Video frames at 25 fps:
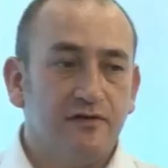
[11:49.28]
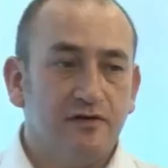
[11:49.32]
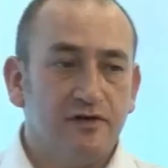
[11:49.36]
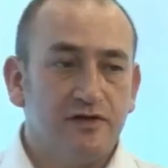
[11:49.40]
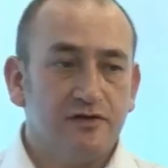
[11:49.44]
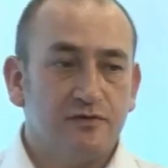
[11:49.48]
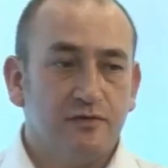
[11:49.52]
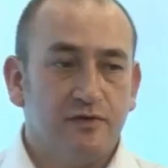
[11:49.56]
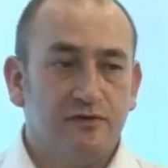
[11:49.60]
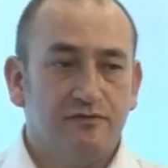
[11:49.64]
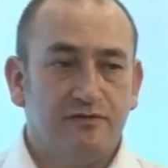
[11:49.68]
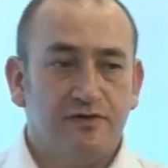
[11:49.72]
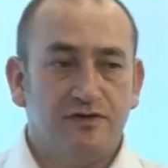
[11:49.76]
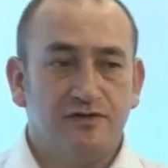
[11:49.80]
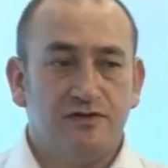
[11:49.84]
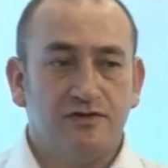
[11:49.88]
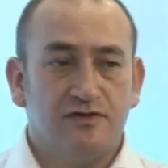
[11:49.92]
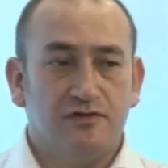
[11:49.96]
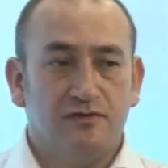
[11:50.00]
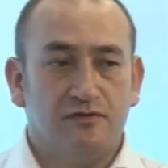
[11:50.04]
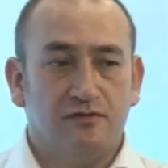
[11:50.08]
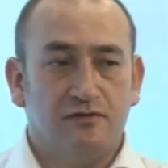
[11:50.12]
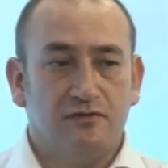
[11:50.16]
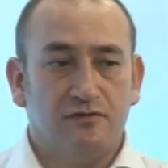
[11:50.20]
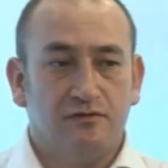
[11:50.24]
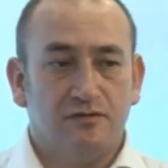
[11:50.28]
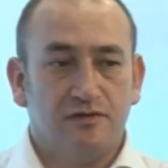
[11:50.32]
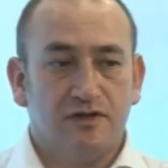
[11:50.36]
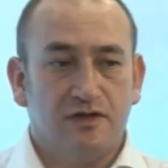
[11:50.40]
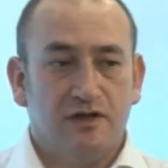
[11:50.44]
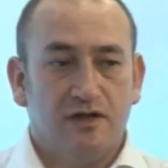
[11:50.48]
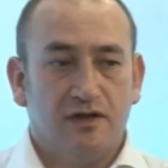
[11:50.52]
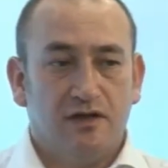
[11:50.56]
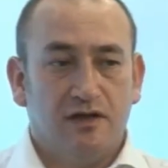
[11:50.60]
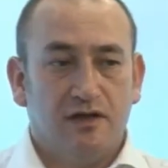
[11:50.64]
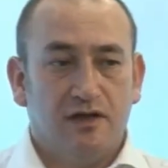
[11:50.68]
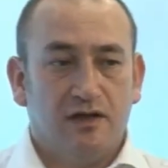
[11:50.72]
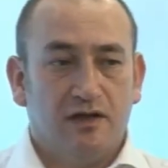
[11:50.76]
years, we've installed
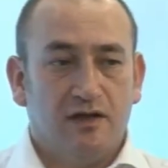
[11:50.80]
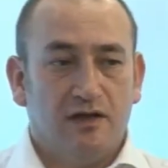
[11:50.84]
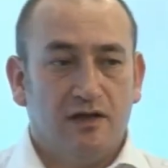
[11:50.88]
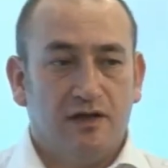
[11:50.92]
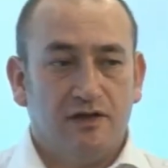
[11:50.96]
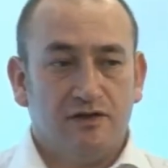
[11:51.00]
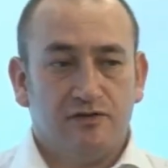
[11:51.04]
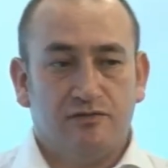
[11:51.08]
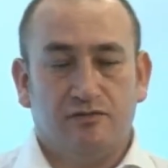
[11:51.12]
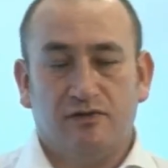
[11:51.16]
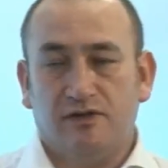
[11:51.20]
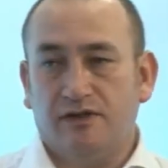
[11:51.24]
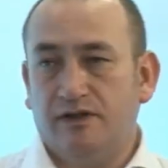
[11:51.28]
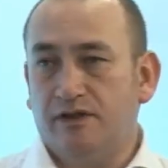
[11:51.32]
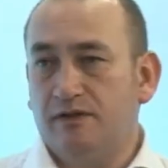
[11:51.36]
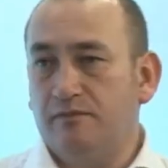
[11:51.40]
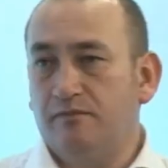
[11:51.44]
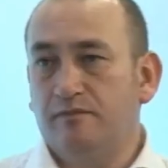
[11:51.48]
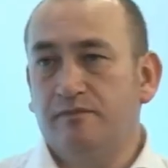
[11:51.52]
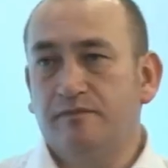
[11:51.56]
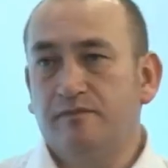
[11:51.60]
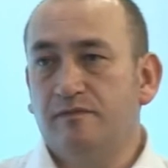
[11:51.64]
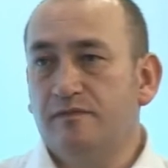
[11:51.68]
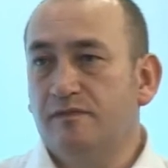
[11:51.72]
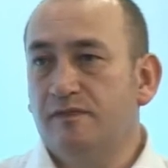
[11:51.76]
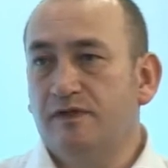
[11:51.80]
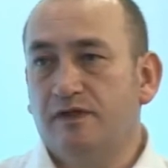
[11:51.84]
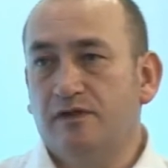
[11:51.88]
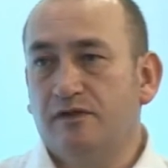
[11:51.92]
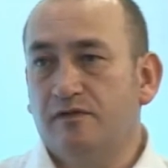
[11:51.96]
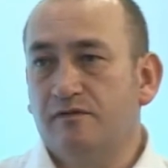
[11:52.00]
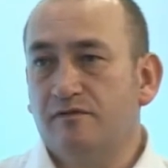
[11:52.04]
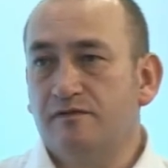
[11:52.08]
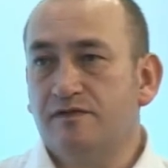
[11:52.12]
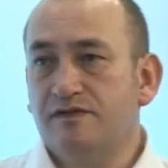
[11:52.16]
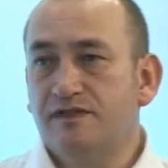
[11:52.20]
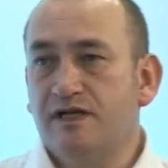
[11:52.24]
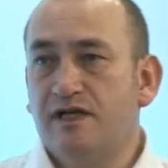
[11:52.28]
literally,
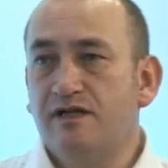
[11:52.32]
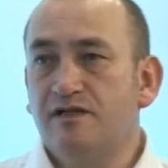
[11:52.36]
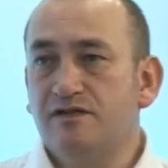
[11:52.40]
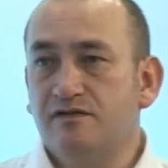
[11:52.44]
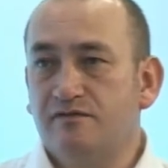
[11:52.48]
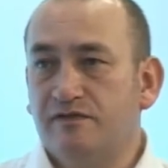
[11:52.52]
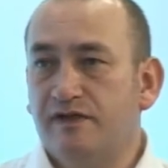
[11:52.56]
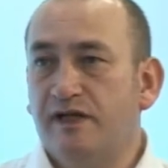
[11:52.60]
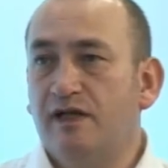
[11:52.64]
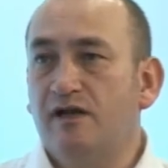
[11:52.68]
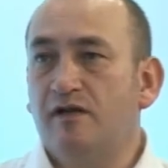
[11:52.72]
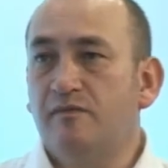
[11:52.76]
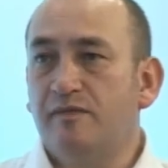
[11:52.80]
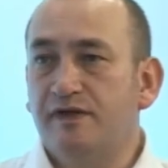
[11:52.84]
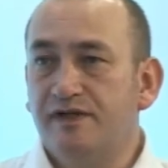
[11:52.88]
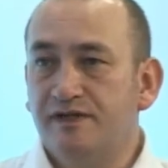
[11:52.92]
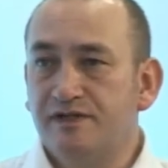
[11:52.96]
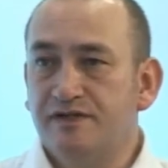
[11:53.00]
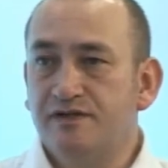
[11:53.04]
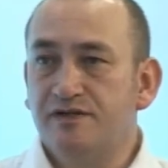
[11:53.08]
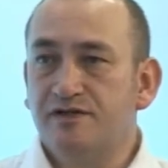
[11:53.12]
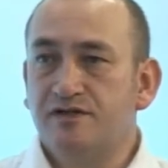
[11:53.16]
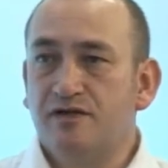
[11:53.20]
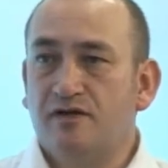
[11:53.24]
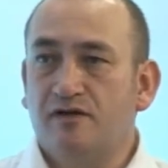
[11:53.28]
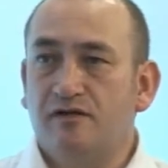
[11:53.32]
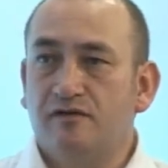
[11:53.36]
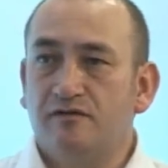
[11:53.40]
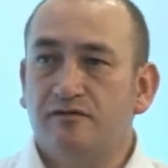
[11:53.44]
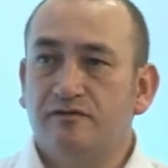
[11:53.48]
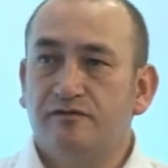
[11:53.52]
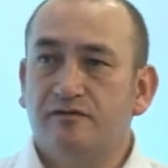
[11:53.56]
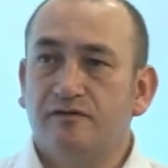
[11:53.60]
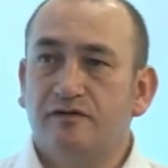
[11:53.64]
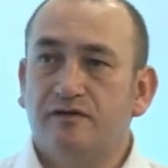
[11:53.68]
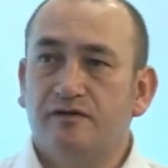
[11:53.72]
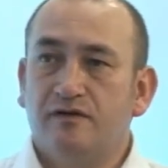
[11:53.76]
tens of kilometres of